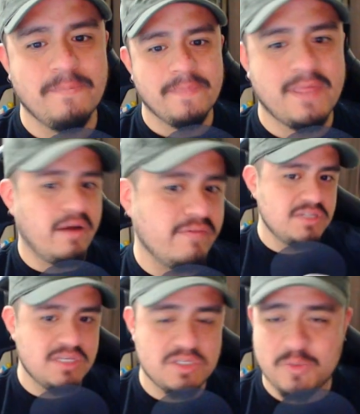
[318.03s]
Then
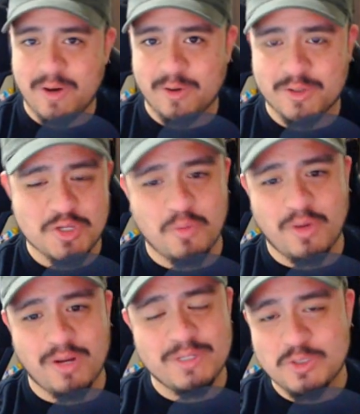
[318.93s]
obviously zoom out because you don't
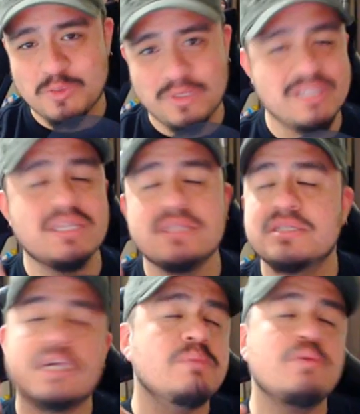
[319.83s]
want to be zoomed into
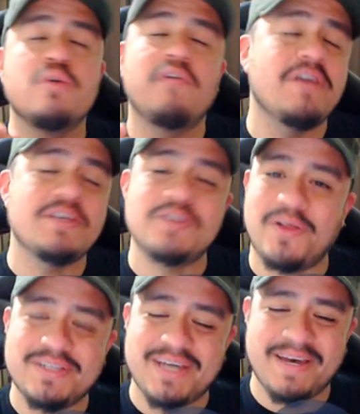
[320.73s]
such a beautiful face all
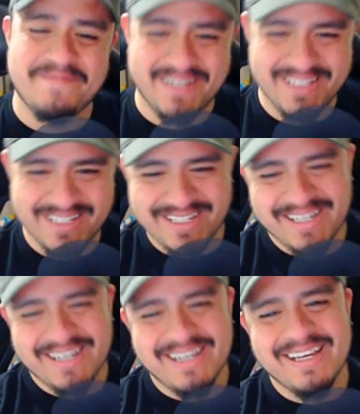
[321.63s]
the time.
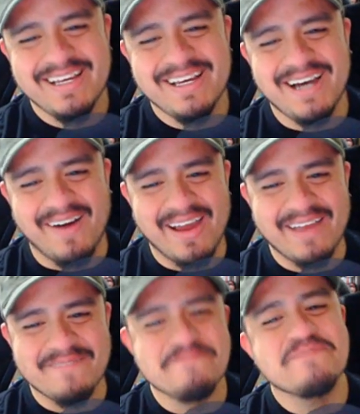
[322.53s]
All right,
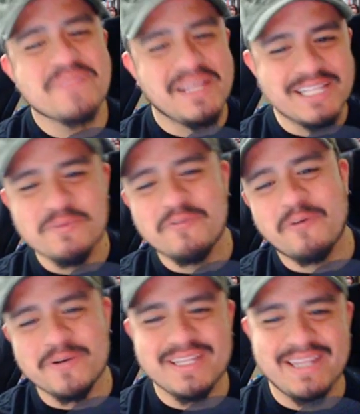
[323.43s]
let's move
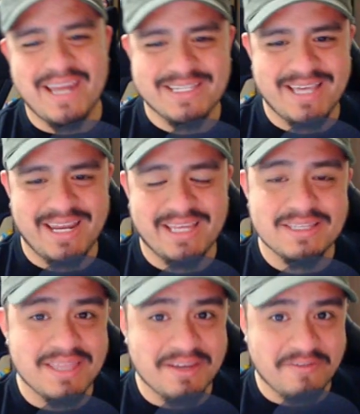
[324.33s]
forward to the next setting,
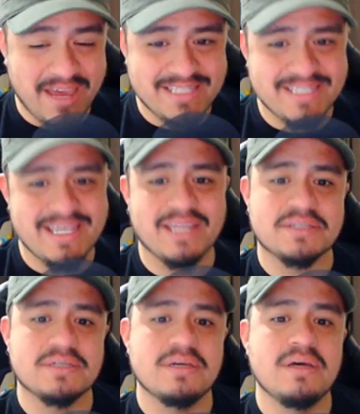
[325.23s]
the advanced
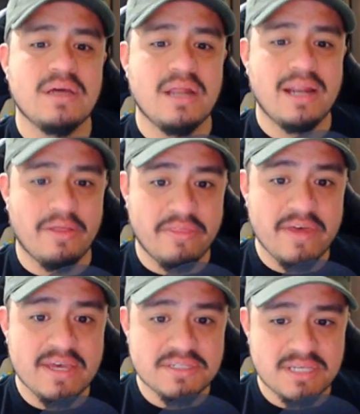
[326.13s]
settings. Now
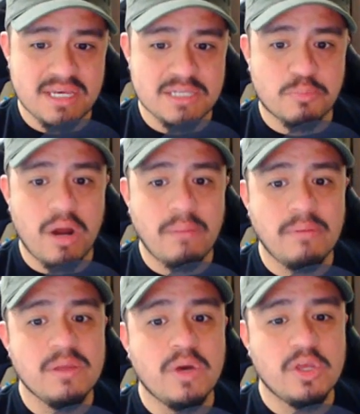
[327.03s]
this is
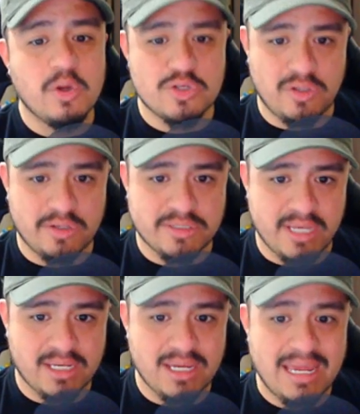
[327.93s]
probably what yours looks
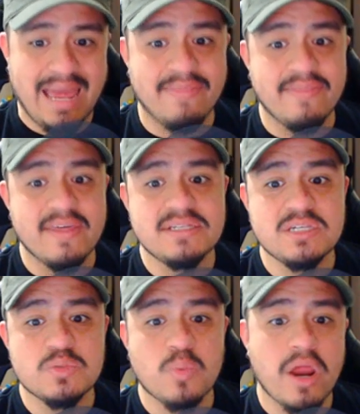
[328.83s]
like. And this
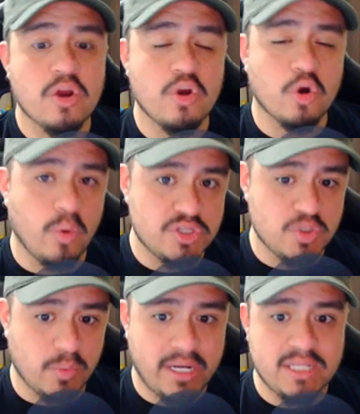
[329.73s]
is where you're going
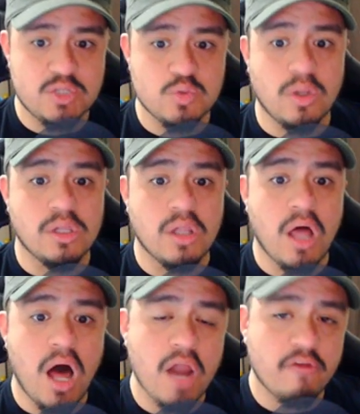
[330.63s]
to run into a
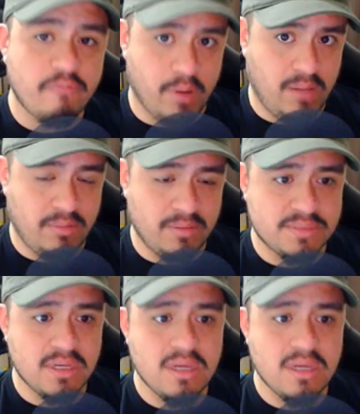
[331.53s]
lot of problems